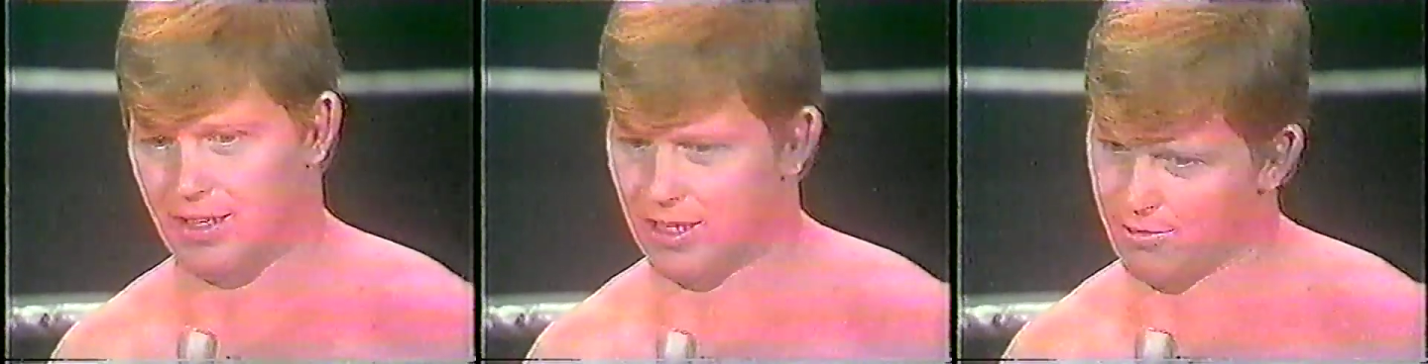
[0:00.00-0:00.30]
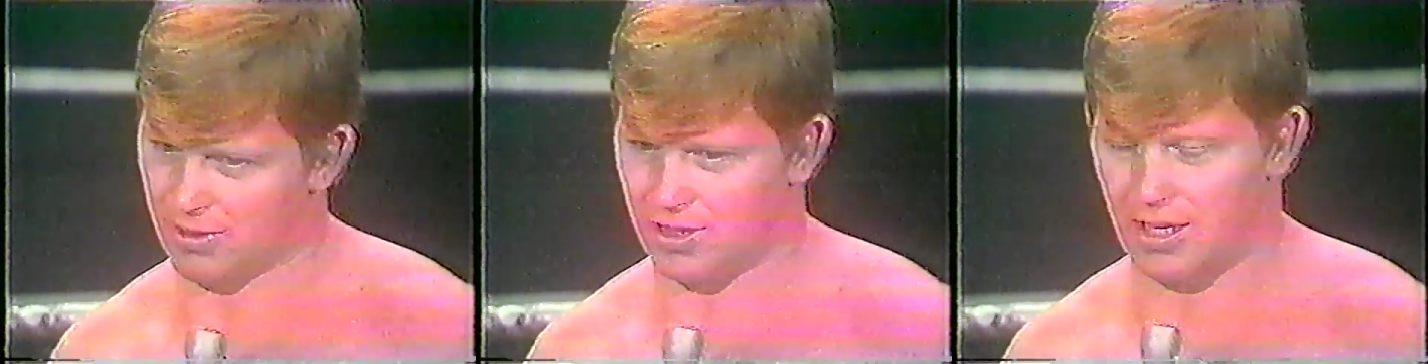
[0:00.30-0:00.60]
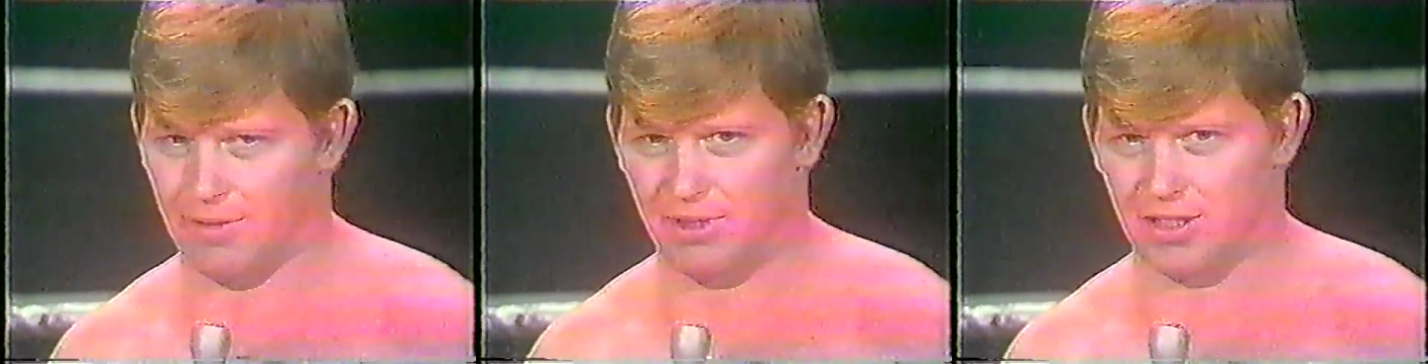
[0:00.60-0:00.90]
that's what's
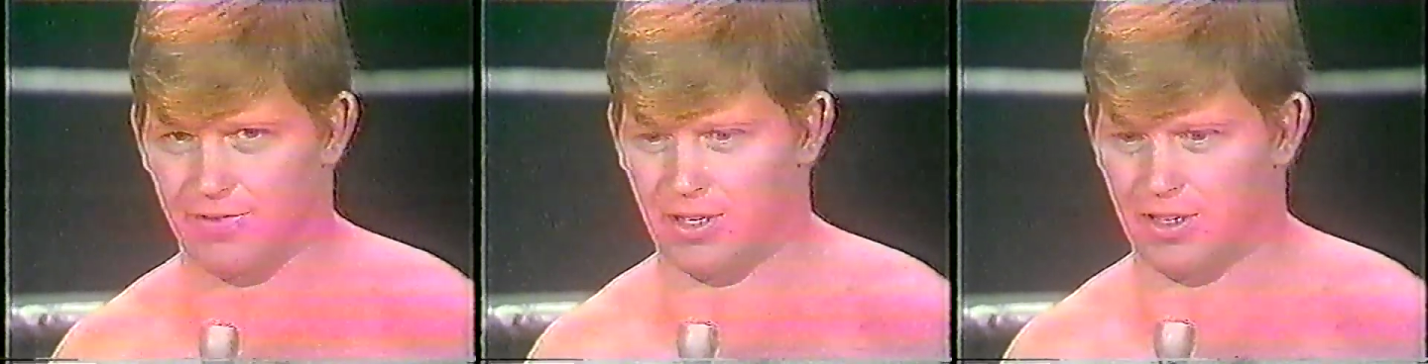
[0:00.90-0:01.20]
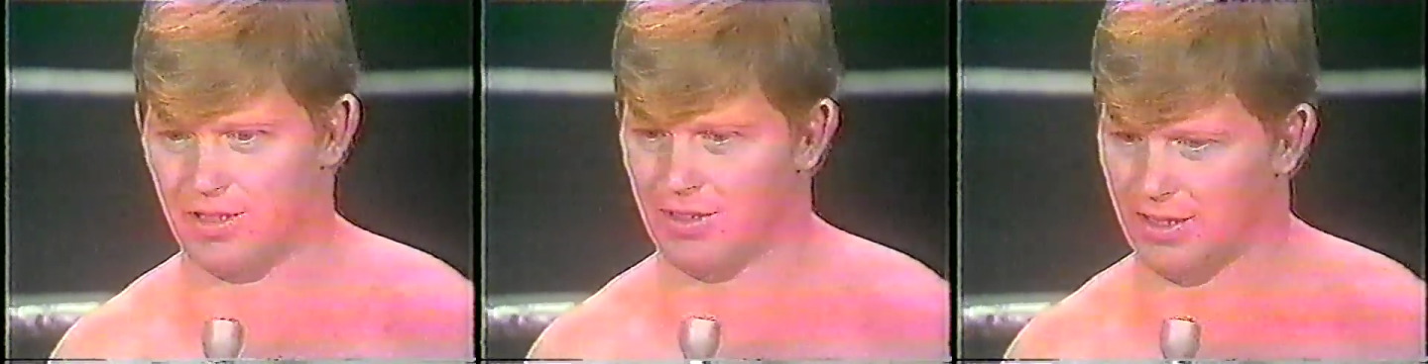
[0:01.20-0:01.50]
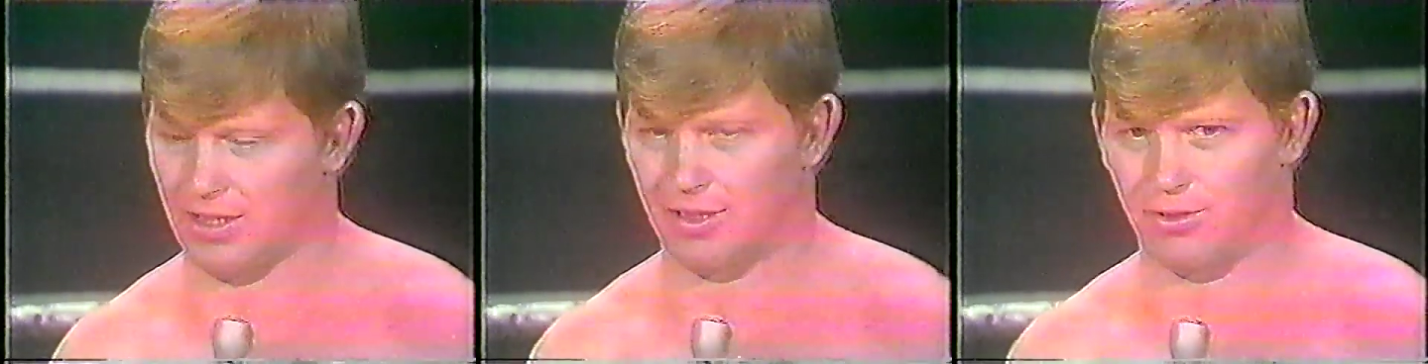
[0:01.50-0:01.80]
got him this far, and
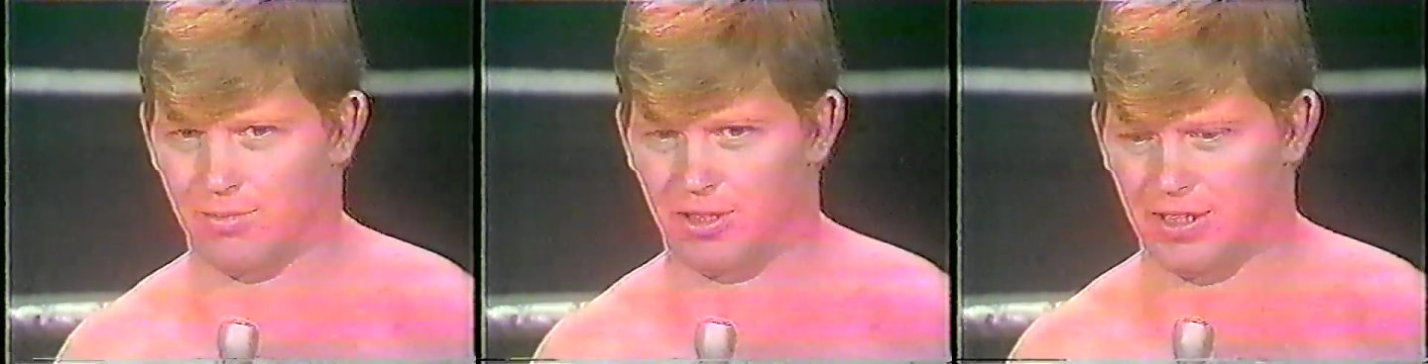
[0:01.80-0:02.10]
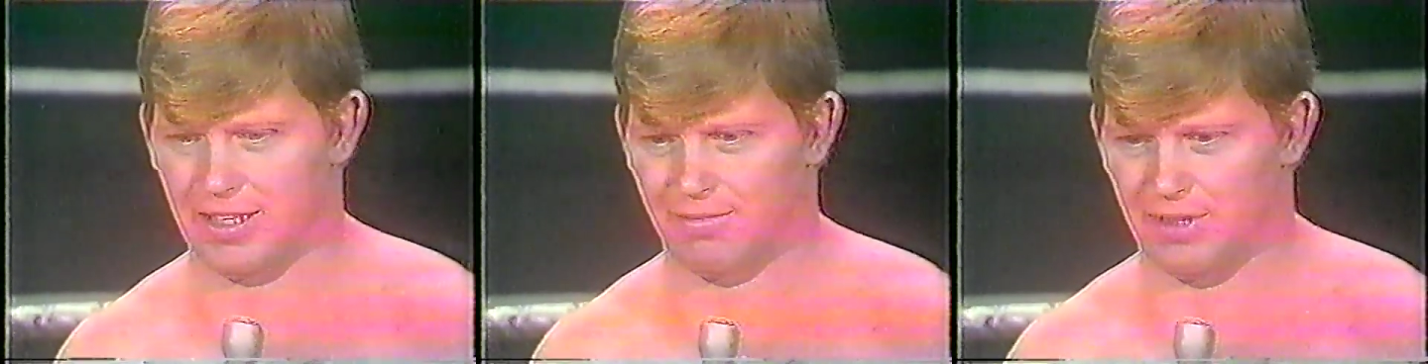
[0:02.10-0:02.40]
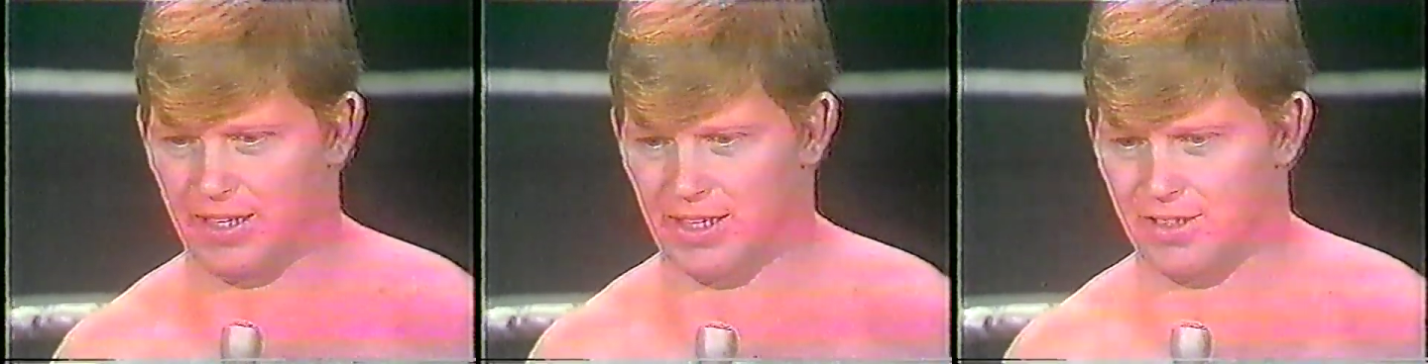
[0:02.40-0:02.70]
I know I'm going to have
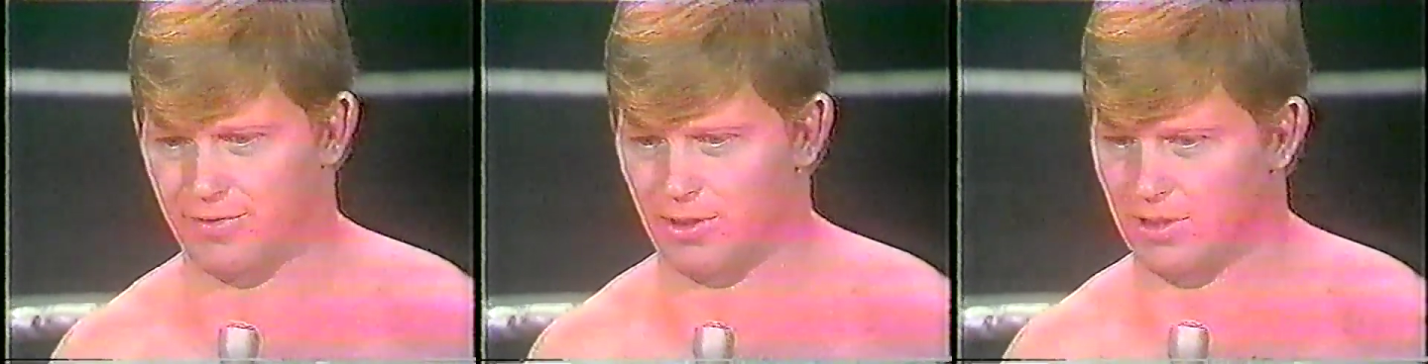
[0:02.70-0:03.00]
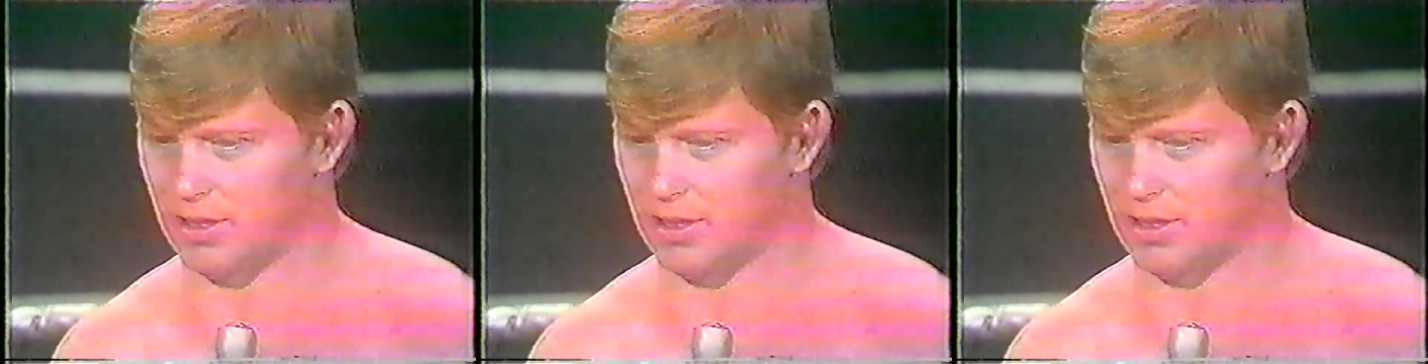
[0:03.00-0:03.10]
my hands full.